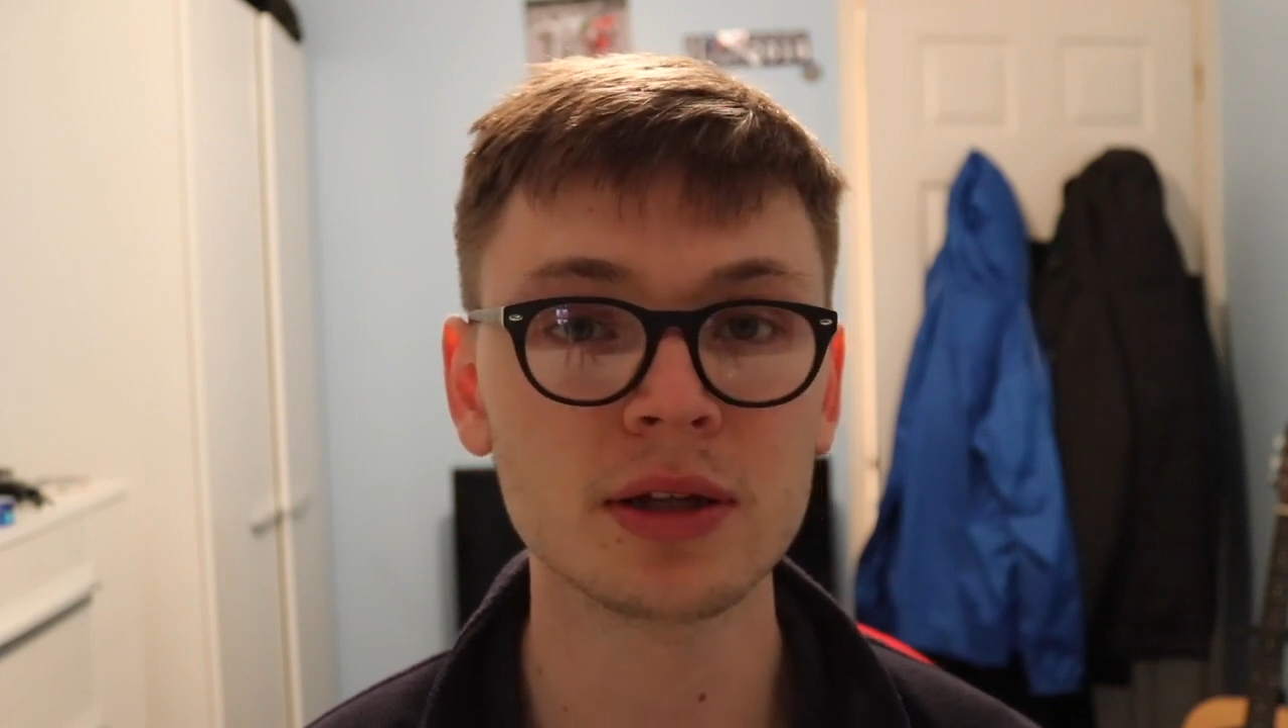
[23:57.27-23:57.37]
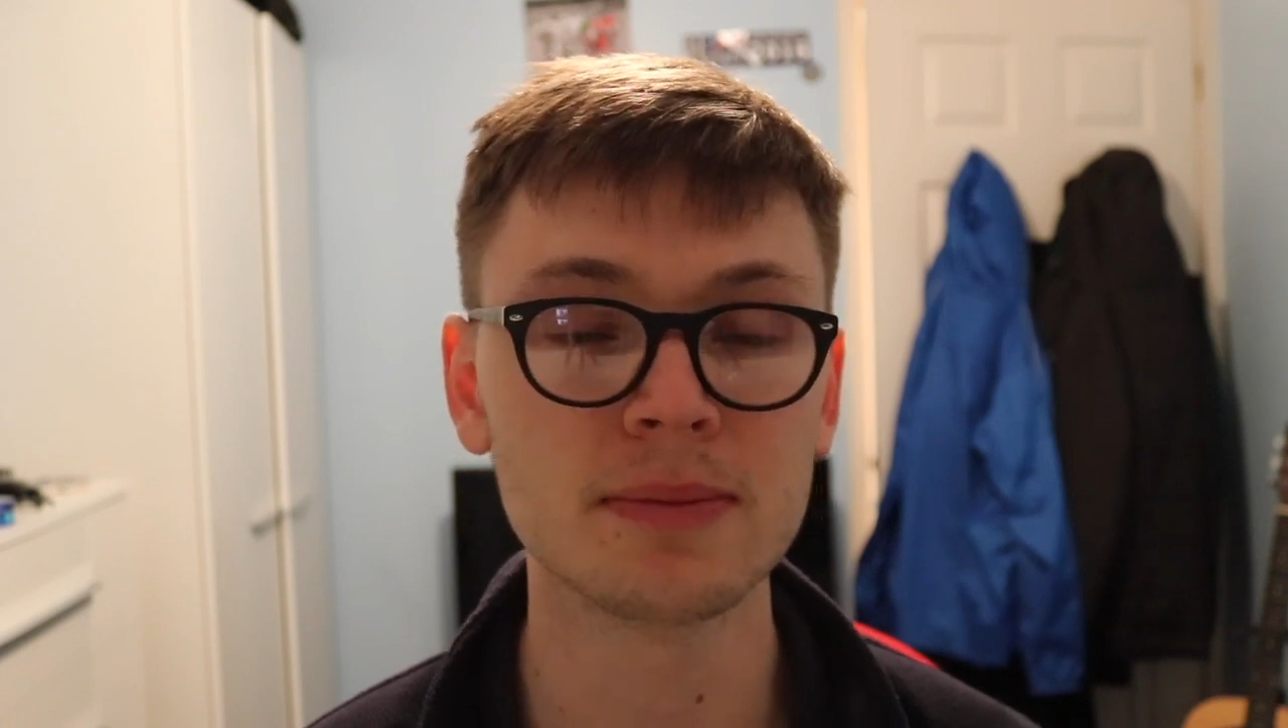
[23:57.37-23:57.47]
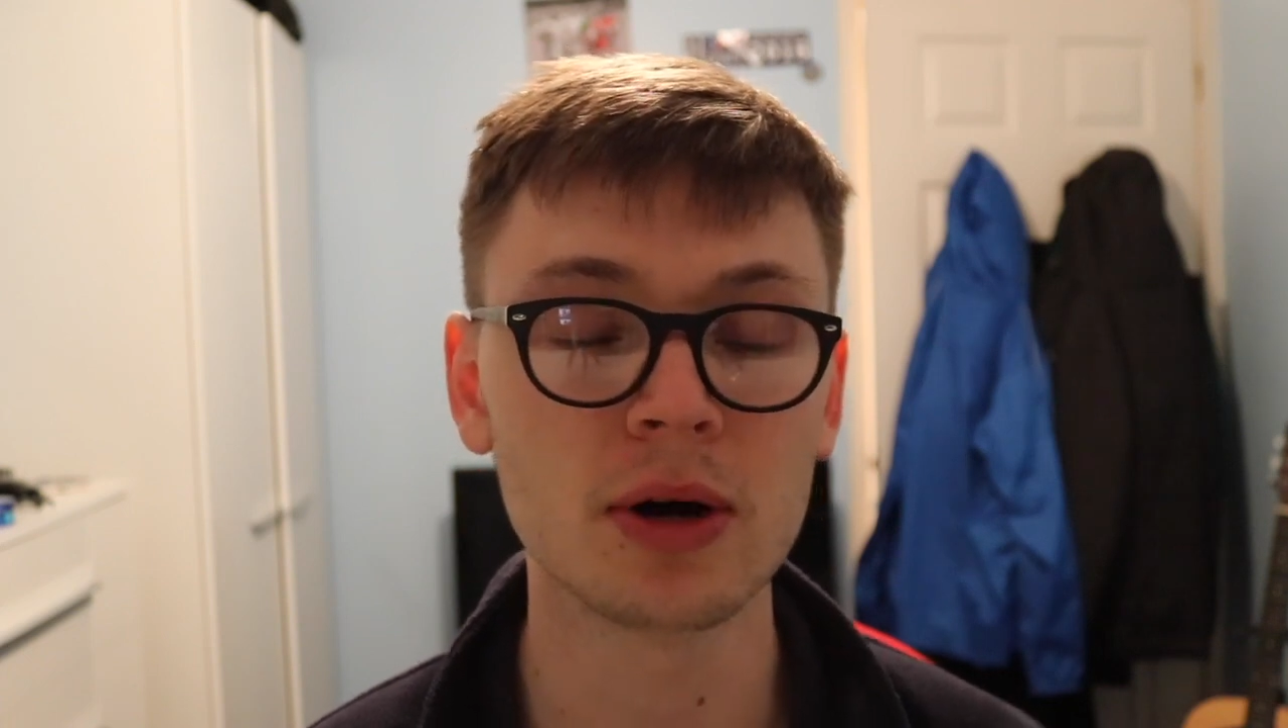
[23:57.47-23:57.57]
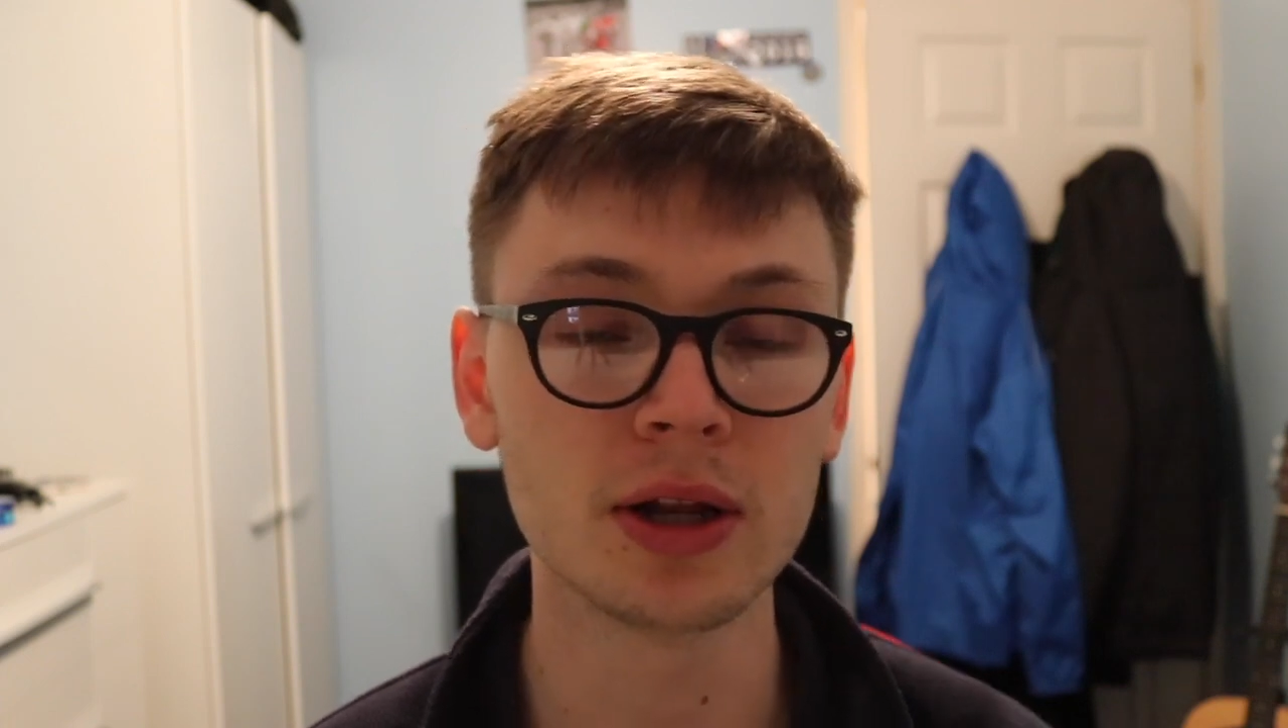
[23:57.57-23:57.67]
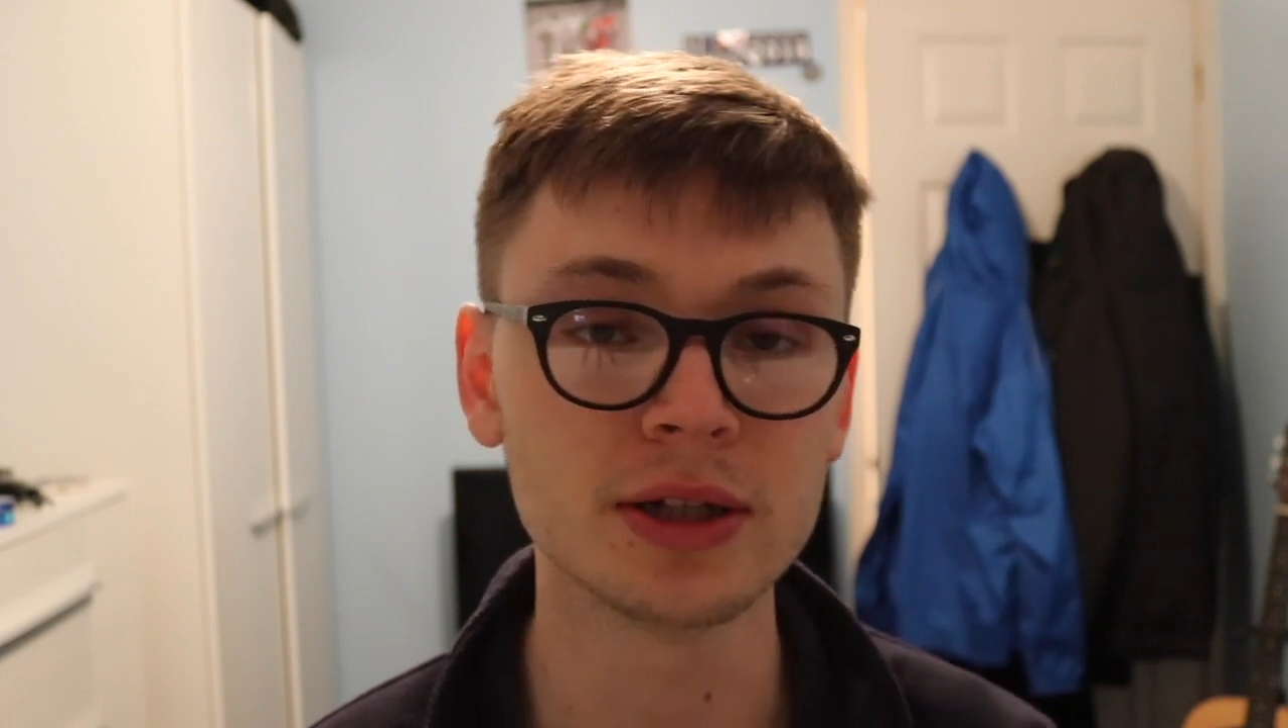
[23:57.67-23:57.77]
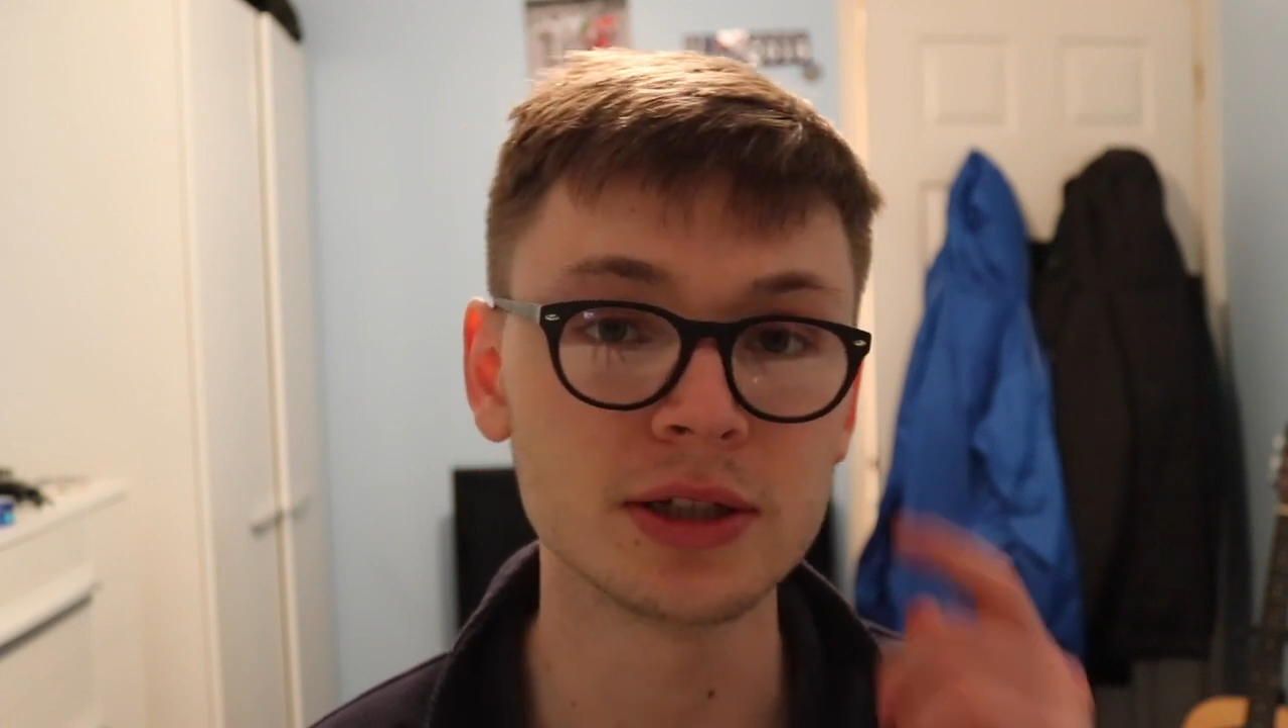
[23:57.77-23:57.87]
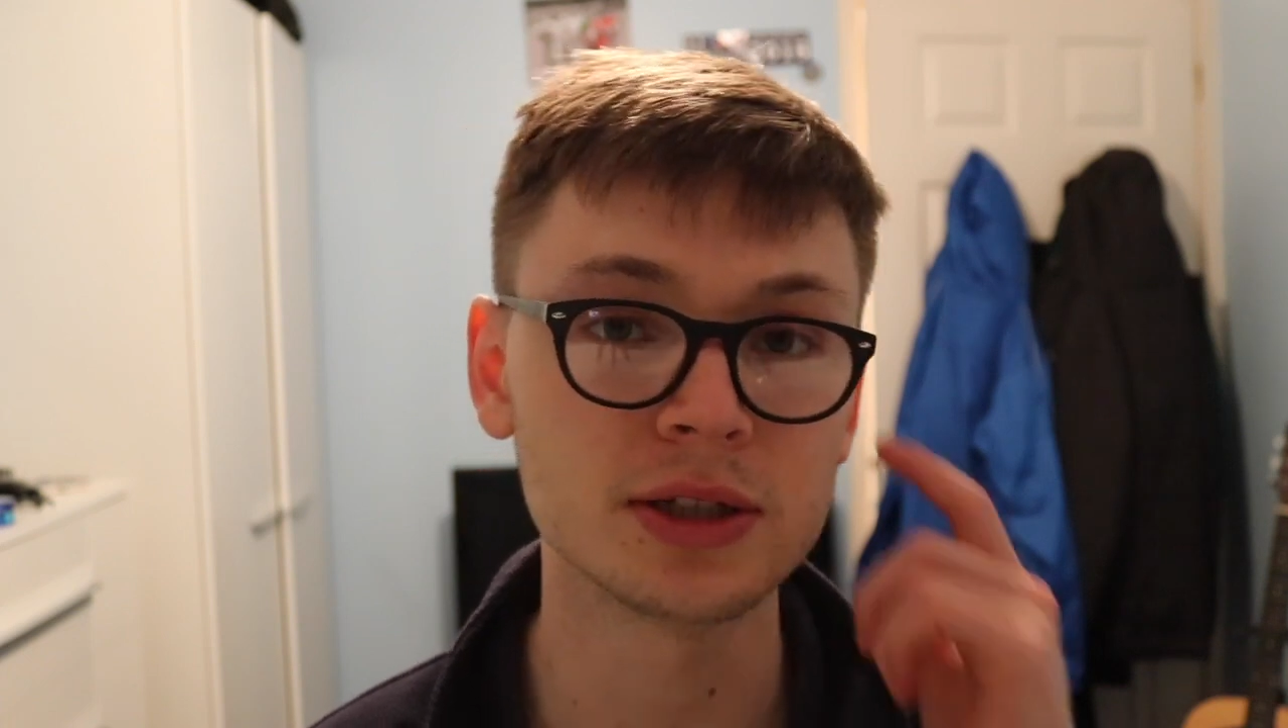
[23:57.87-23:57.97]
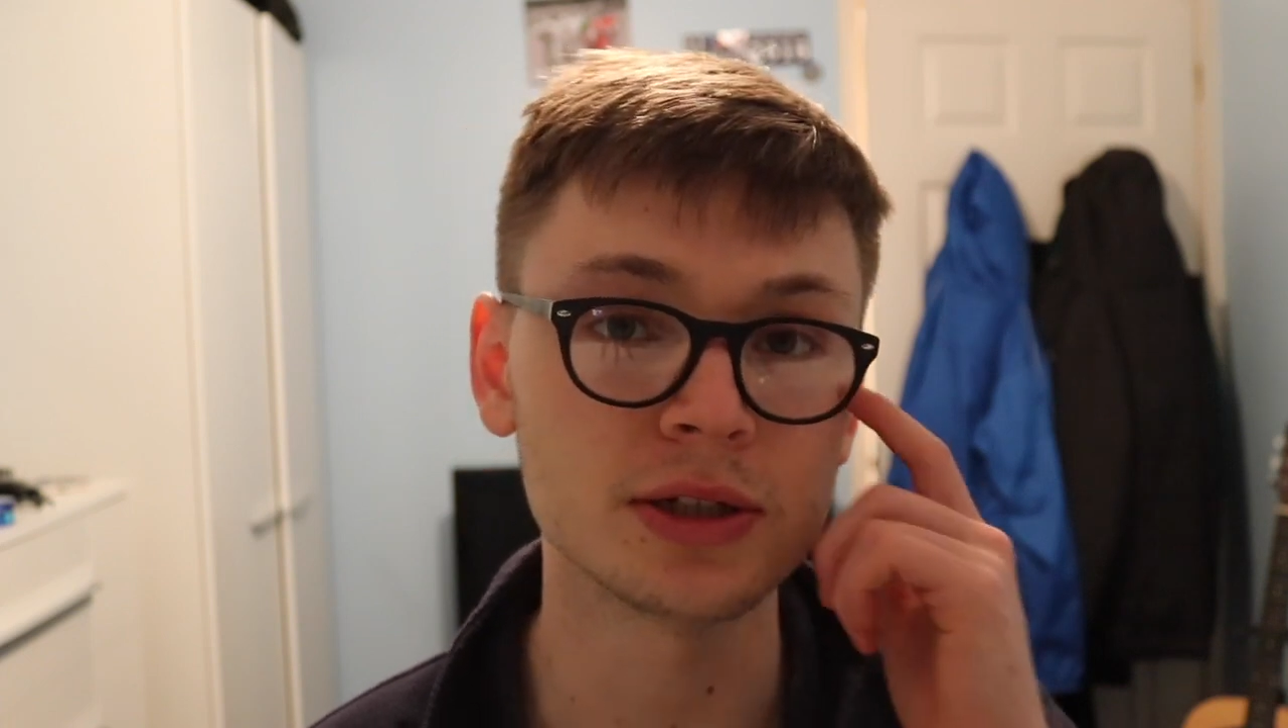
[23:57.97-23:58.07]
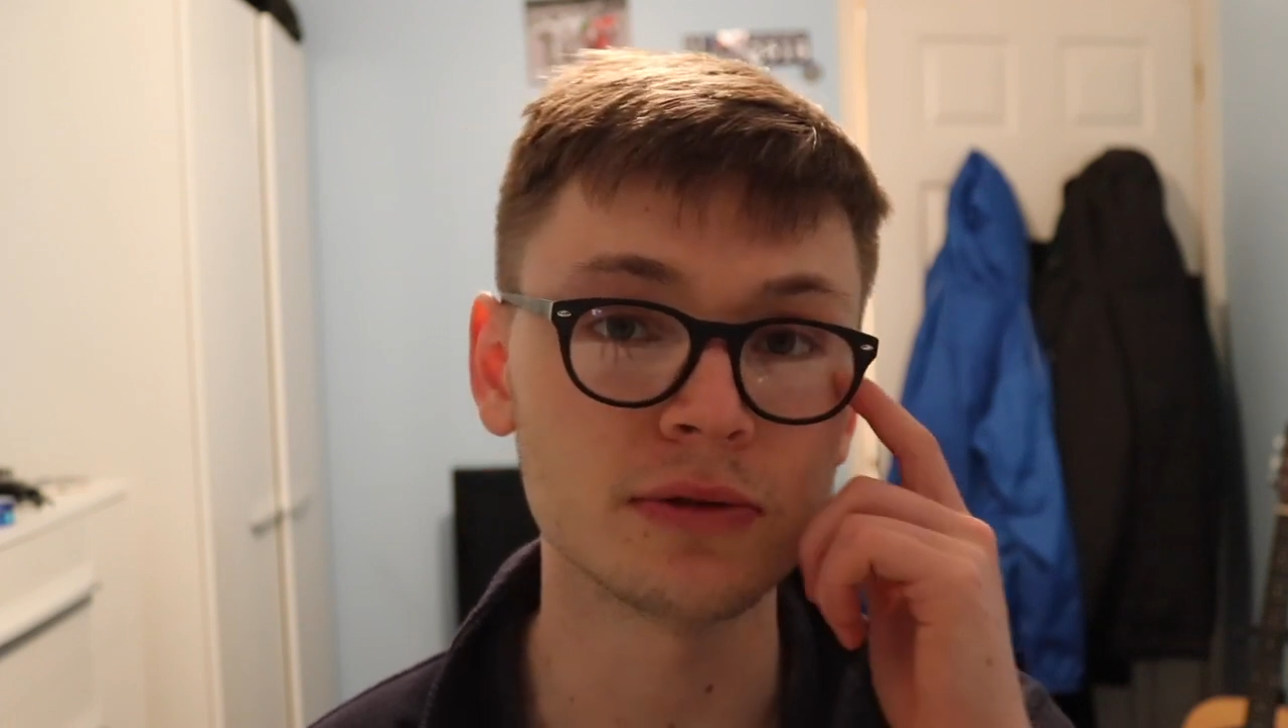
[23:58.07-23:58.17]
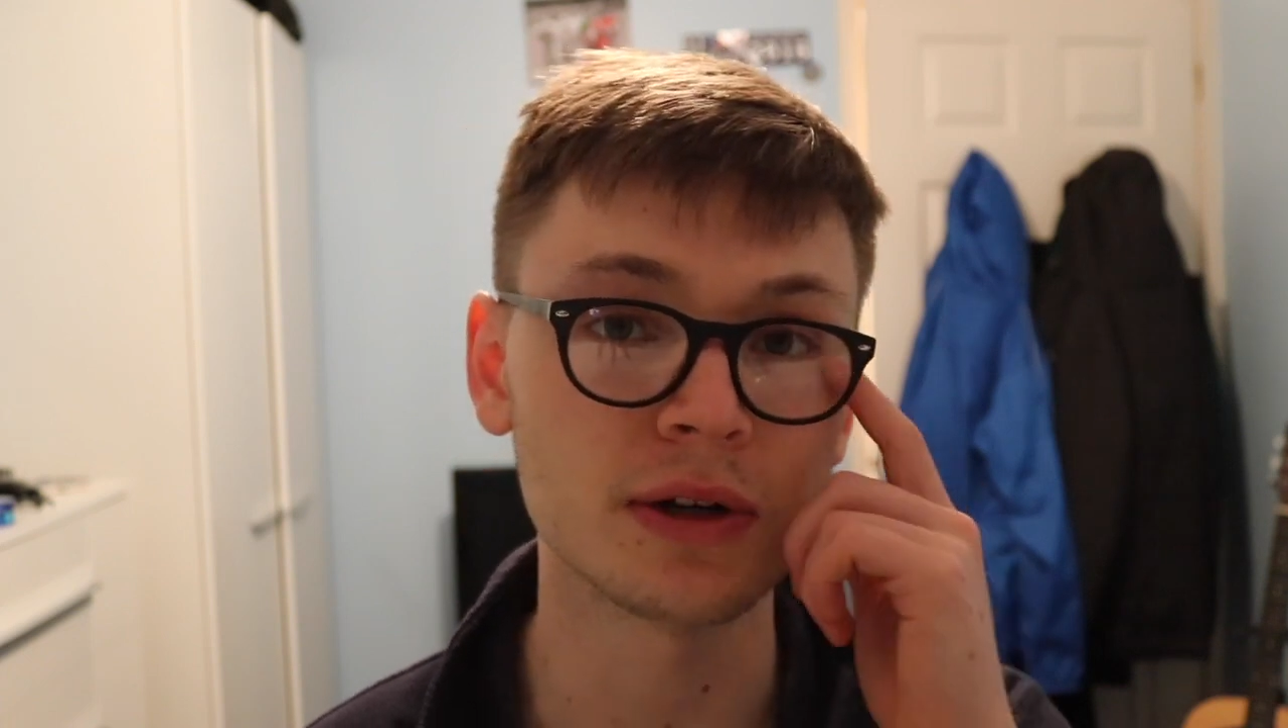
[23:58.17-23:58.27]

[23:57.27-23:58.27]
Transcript: the mileage is still